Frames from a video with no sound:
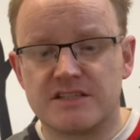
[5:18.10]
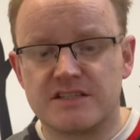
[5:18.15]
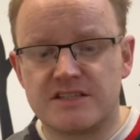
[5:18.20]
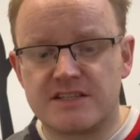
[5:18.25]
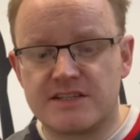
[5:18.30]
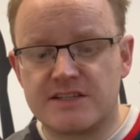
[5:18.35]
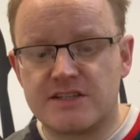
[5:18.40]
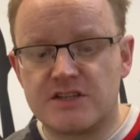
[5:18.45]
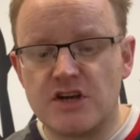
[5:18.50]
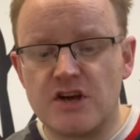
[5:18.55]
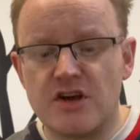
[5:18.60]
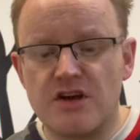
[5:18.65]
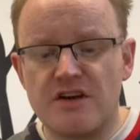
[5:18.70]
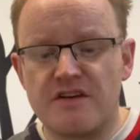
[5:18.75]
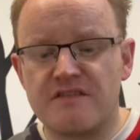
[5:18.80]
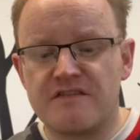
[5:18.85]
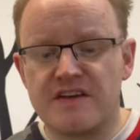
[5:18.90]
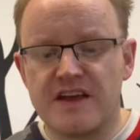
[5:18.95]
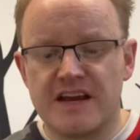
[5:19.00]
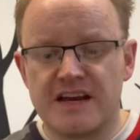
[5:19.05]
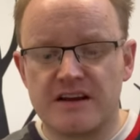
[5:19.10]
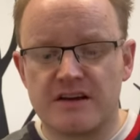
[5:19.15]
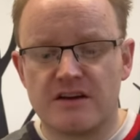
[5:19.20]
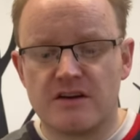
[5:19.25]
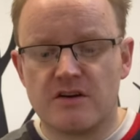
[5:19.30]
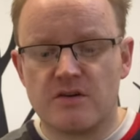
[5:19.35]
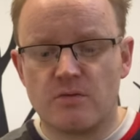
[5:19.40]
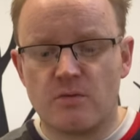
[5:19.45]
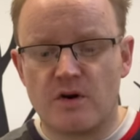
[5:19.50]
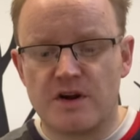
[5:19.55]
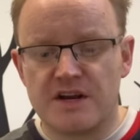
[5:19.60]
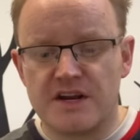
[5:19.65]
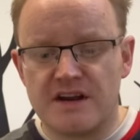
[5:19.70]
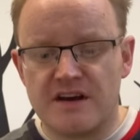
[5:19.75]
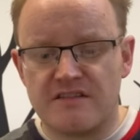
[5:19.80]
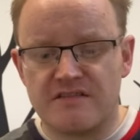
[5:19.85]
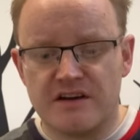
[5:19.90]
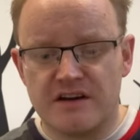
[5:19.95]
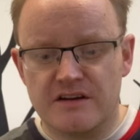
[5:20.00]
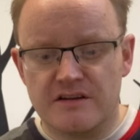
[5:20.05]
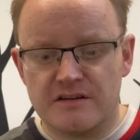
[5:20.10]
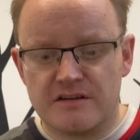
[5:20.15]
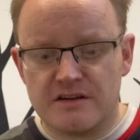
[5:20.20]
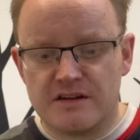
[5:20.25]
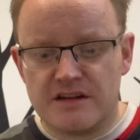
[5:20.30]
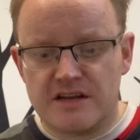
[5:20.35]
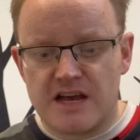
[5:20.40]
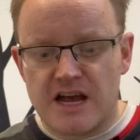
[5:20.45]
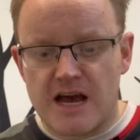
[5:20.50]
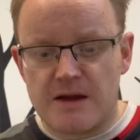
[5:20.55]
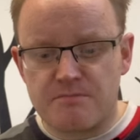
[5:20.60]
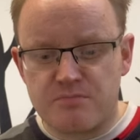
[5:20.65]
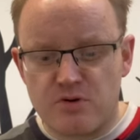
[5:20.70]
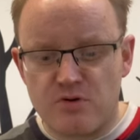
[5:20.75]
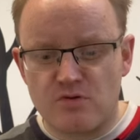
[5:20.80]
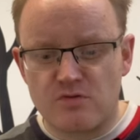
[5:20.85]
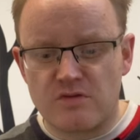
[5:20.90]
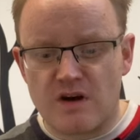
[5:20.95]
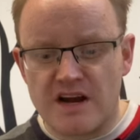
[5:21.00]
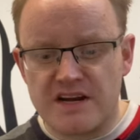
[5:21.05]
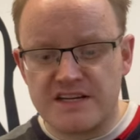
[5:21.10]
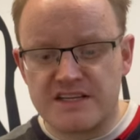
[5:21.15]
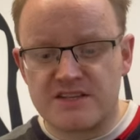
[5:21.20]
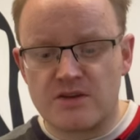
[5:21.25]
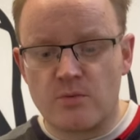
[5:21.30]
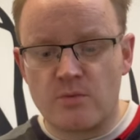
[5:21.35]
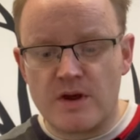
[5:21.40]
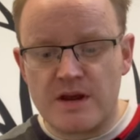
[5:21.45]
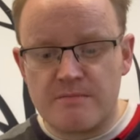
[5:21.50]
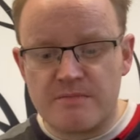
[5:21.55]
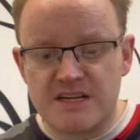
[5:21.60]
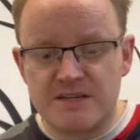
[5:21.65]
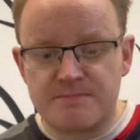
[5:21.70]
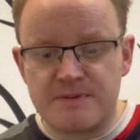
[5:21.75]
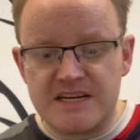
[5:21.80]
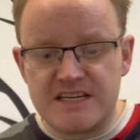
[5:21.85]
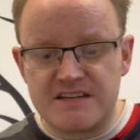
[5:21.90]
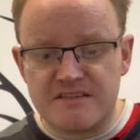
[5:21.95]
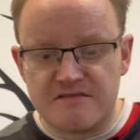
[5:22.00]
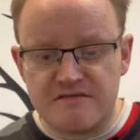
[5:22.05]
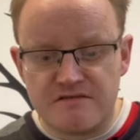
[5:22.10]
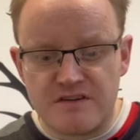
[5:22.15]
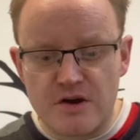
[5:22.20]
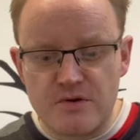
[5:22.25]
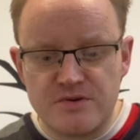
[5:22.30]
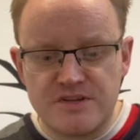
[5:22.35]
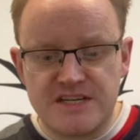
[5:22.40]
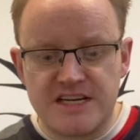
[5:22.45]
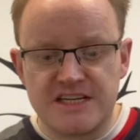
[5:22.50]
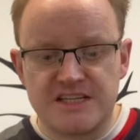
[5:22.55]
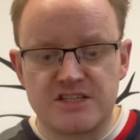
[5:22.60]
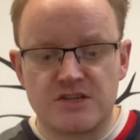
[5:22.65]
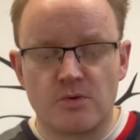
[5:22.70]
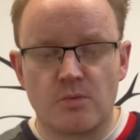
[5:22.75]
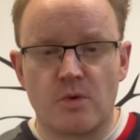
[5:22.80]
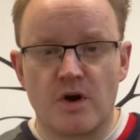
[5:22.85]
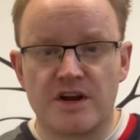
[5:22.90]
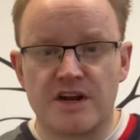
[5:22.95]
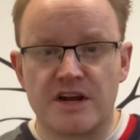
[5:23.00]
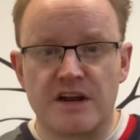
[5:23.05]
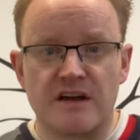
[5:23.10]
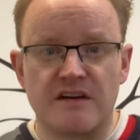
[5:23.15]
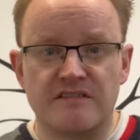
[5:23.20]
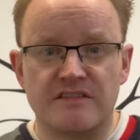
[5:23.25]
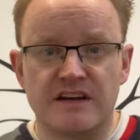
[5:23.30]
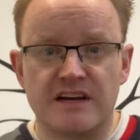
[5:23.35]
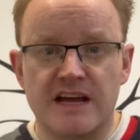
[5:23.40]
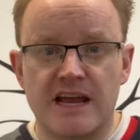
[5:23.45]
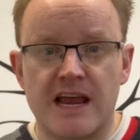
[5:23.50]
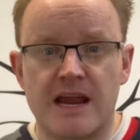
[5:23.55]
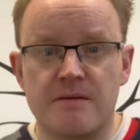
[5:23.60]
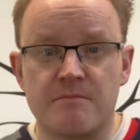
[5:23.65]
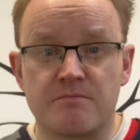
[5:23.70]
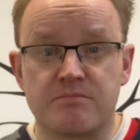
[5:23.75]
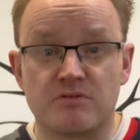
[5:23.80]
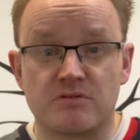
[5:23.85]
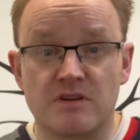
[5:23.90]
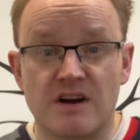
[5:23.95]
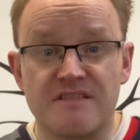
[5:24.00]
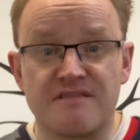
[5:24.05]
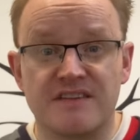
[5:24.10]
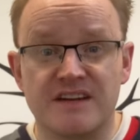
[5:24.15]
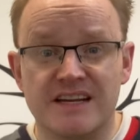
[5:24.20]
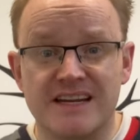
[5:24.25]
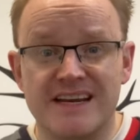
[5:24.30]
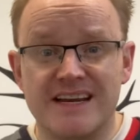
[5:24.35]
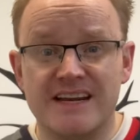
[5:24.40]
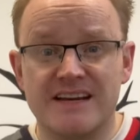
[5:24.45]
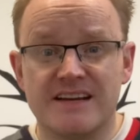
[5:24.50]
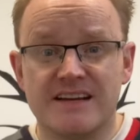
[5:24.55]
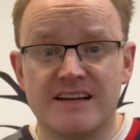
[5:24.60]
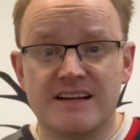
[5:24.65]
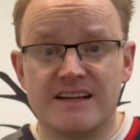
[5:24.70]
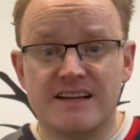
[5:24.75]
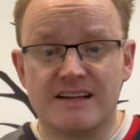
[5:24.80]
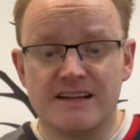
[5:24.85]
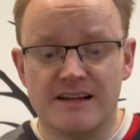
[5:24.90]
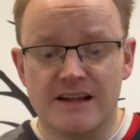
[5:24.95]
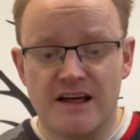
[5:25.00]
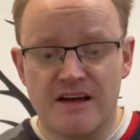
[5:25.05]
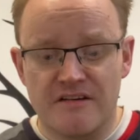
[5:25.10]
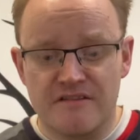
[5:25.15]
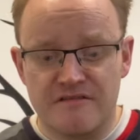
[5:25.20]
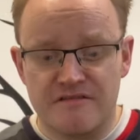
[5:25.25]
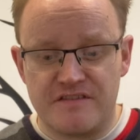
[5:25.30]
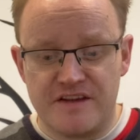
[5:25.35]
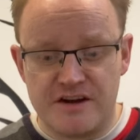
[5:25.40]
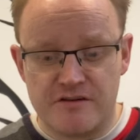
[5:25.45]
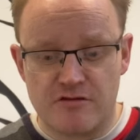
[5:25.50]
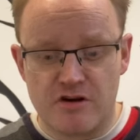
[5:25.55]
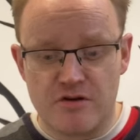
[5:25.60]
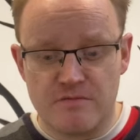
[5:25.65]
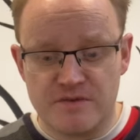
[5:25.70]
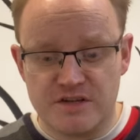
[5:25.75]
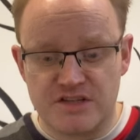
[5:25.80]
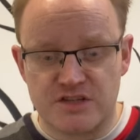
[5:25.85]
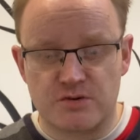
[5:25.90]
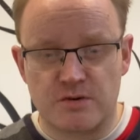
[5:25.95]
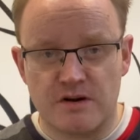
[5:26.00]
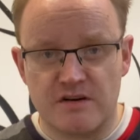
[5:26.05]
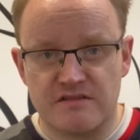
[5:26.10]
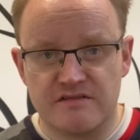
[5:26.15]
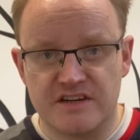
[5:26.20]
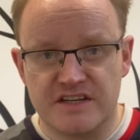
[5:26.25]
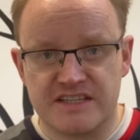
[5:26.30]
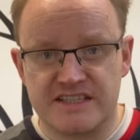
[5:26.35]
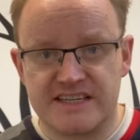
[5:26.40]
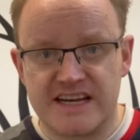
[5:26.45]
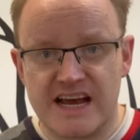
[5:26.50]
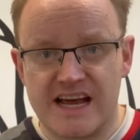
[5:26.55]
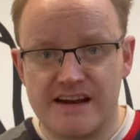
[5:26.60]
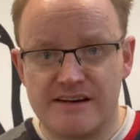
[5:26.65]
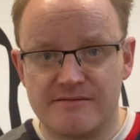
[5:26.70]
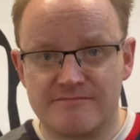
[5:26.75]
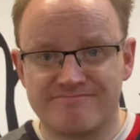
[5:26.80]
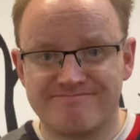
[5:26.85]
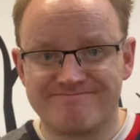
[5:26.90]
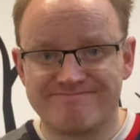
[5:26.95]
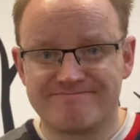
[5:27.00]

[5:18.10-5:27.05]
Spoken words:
Serving one another. And Paul writes that we must be devoted to one another in brotherly love in Romans 12 verse 10.